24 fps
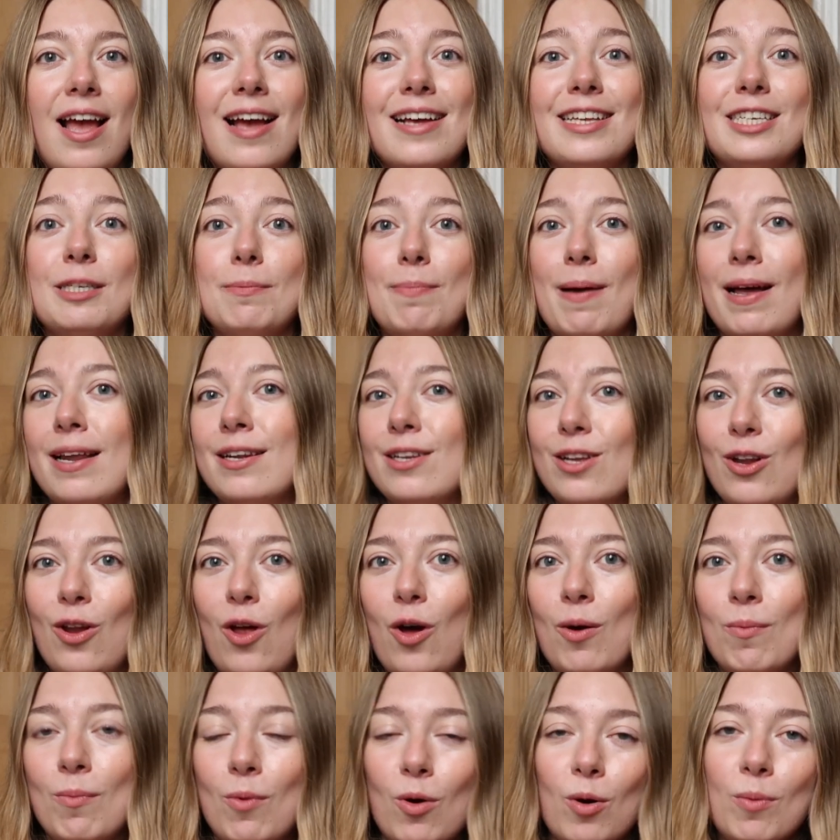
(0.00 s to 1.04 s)
spend a
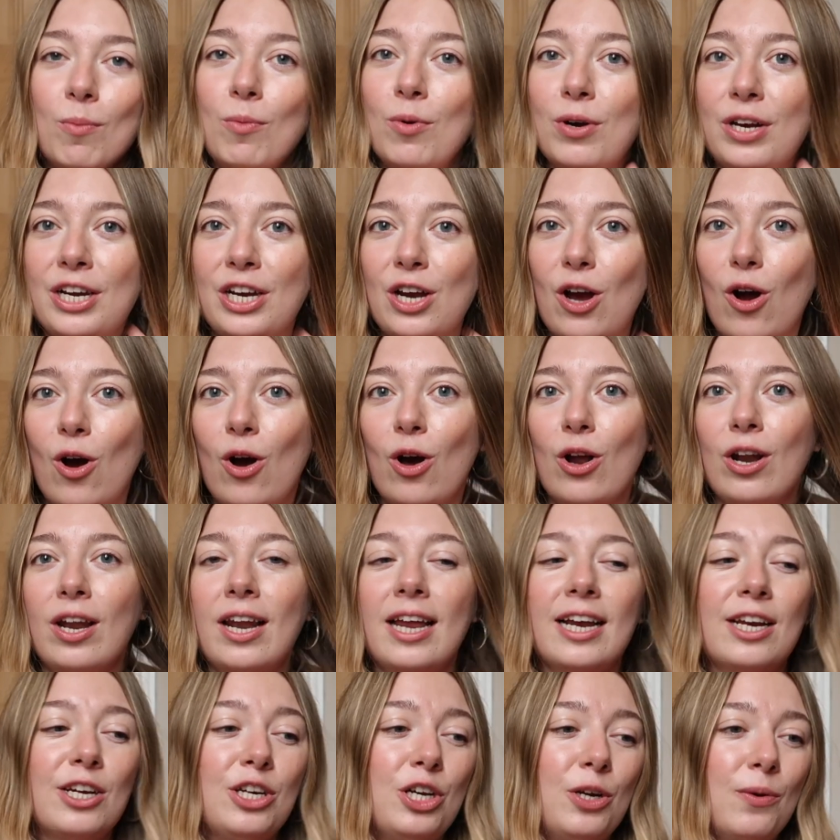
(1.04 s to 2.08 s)
lot more money on
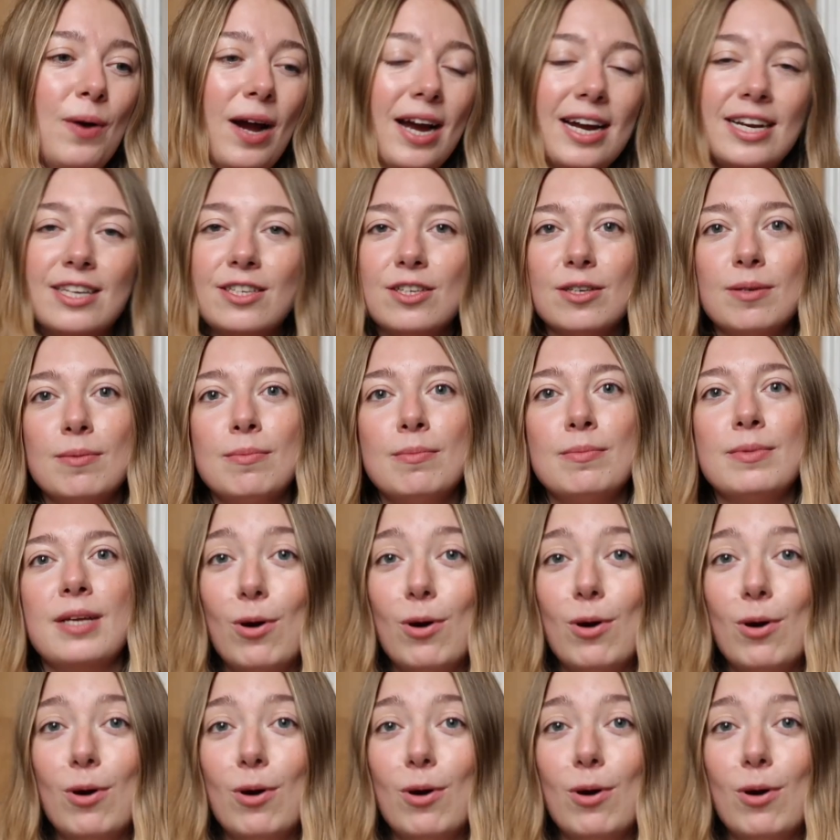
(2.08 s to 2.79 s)
like new items.